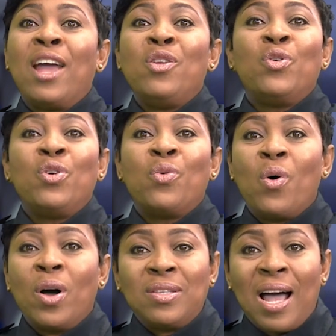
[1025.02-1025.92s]
I know you
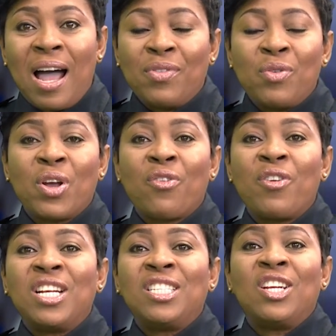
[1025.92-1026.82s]
want to have the
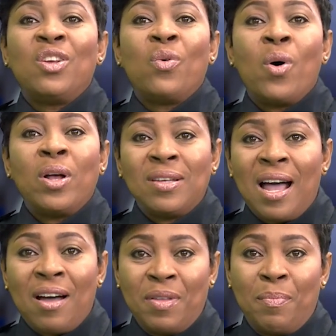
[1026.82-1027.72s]
recreation, you want to
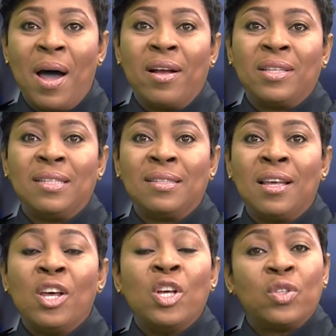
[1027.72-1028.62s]
have the parties.
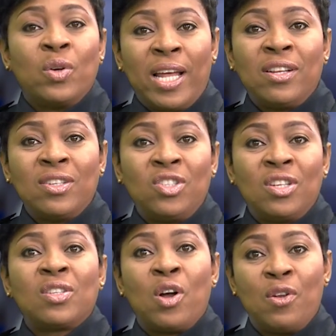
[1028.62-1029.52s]
So let us
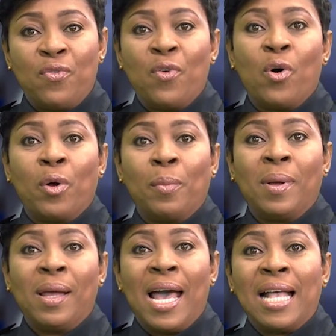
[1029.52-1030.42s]
just conform
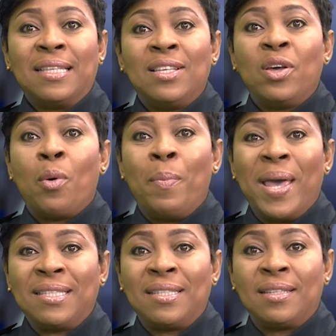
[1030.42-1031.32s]
and see how
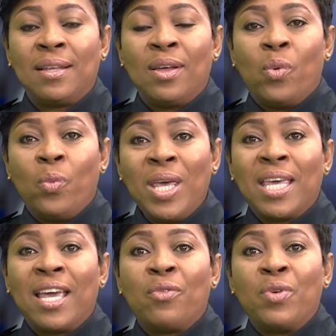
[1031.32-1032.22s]
best we
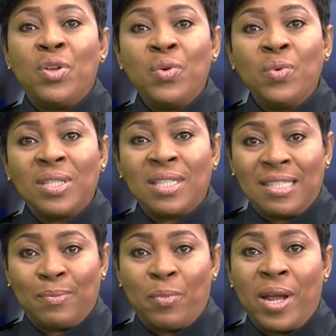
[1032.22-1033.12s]
can reduce the
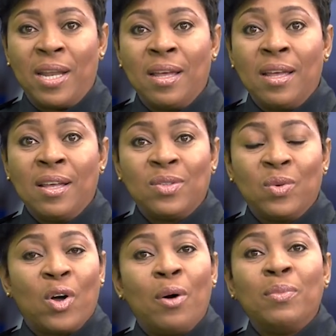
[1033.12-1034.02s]
spread,
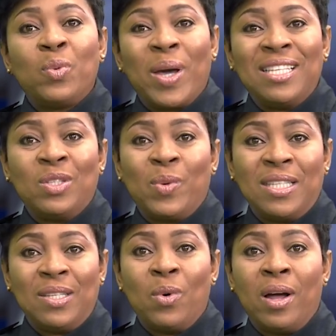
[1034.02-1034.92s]
so come
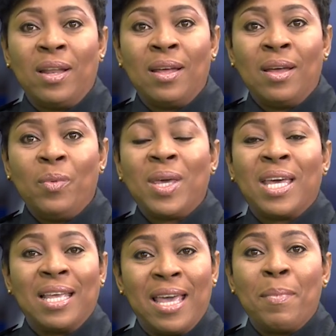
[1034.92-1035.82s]
2021, we
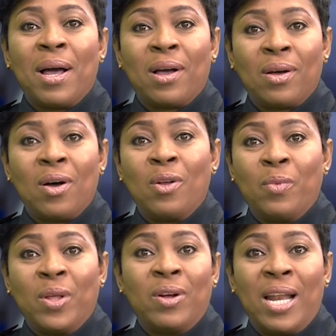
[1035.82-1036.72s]
can get back
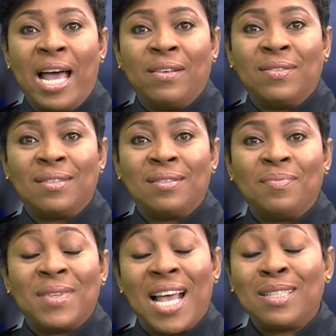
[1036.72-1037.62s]
on with our lives
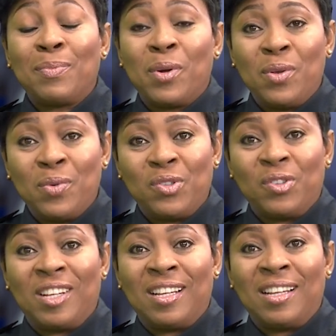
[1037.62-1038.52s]
as per
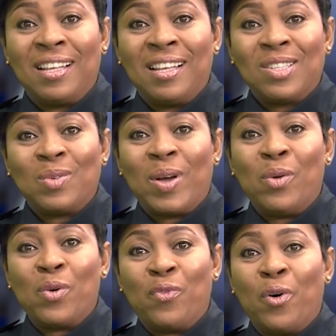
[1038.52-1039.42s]
usual. So I
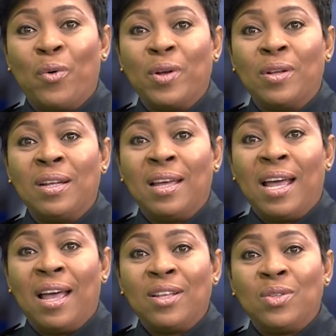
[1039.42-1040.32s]
look forward
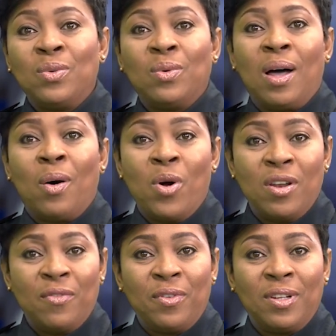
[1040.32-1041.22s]
to a
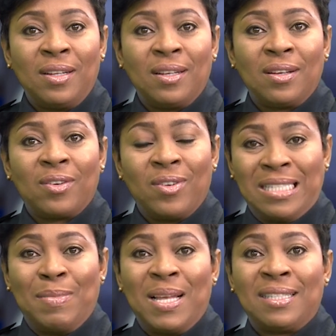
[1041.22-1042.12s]
wonderful
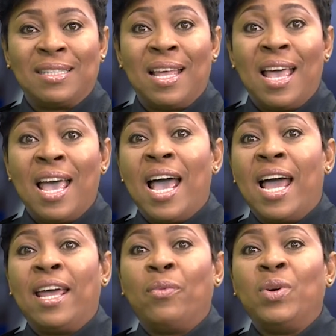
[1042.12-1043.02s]
Christmas,
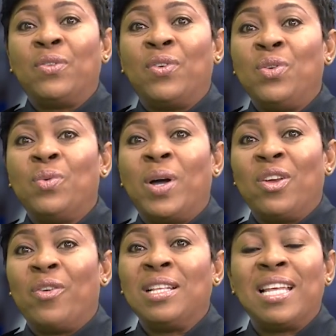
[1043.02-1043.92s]
and I wish for you
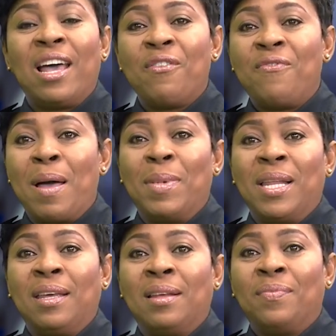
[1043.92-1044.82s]
and your entire
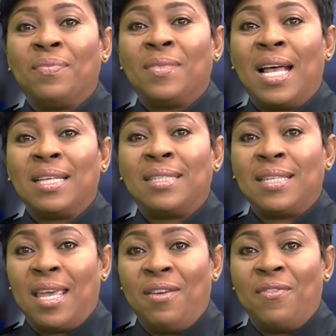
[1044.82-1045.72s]
family a
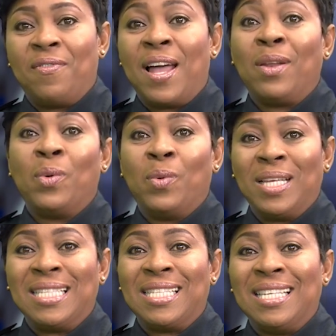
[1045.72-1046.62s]
safe and
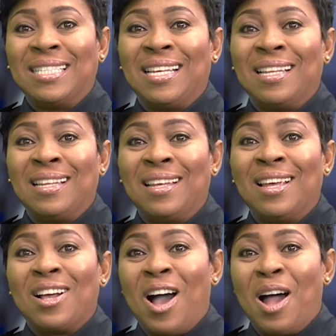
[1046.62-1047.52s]
holy season.
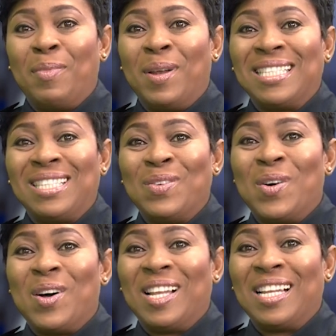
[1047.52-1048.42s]
God bless you
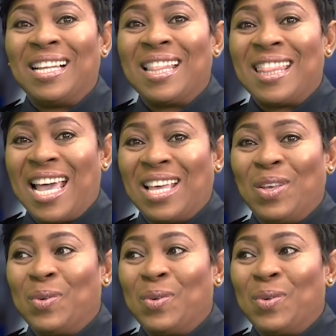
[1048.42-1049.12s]
all. Thank